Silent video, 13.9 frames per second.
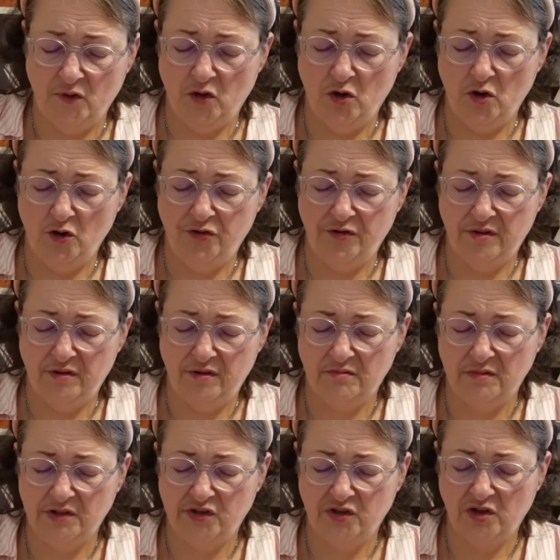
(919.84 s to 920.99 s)
Earth
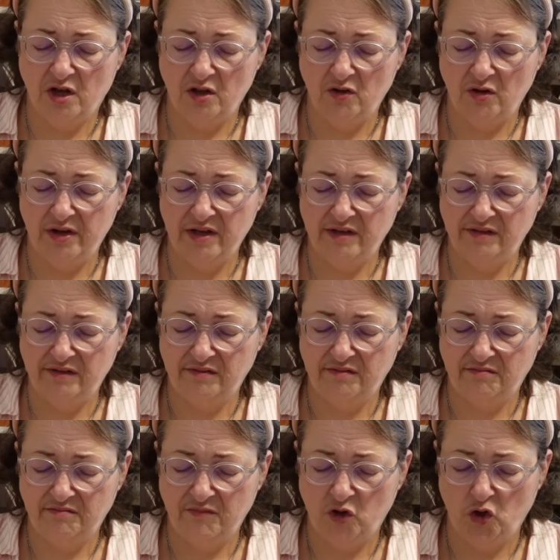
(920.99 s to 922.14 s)
is the color, I guess.
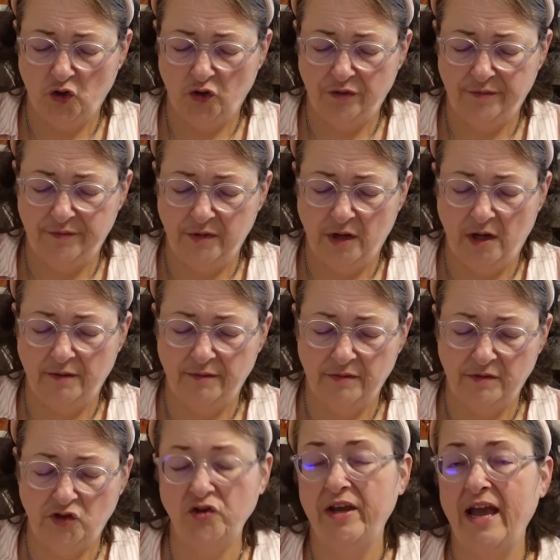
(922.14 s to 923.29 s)
Earth, not
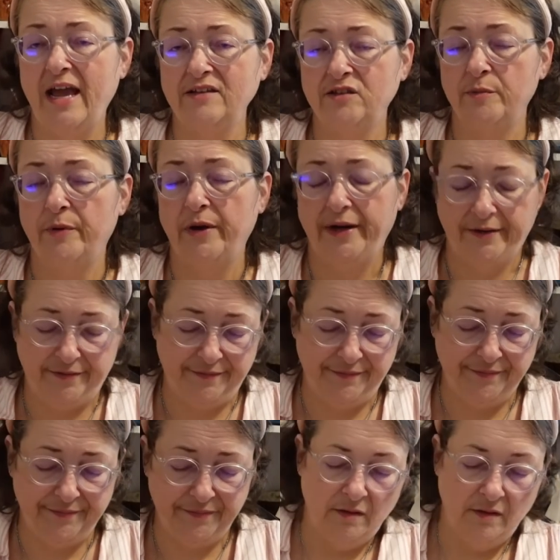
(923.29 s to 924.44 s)
Stray Cat's the brand.
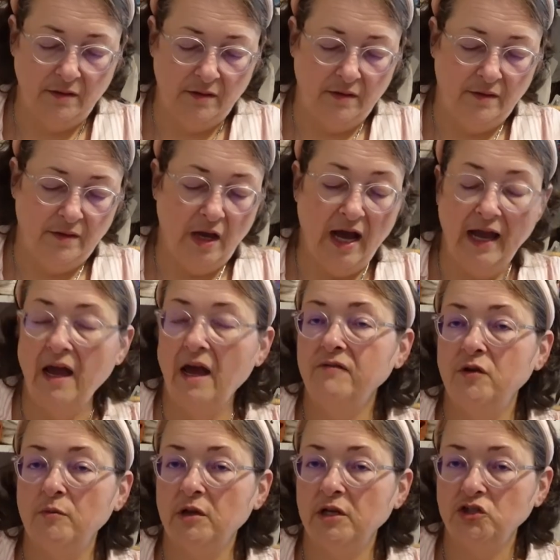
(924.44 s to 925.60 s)
I have
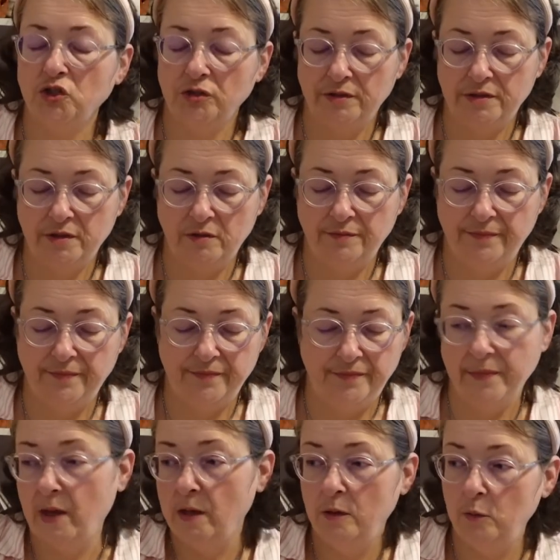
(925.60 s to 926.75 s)
no blush on, so
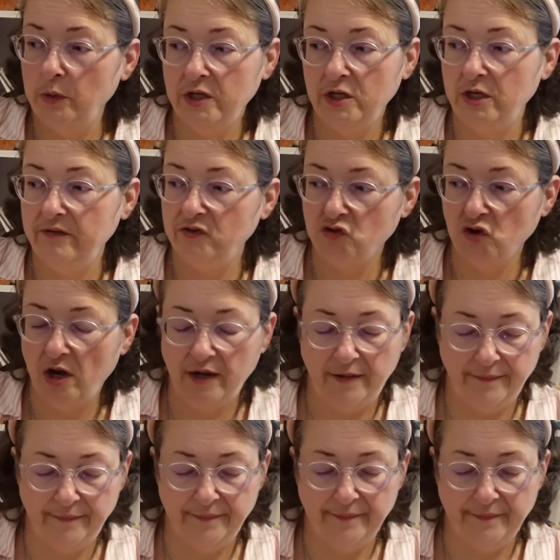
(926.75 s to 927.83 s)
we could even try it.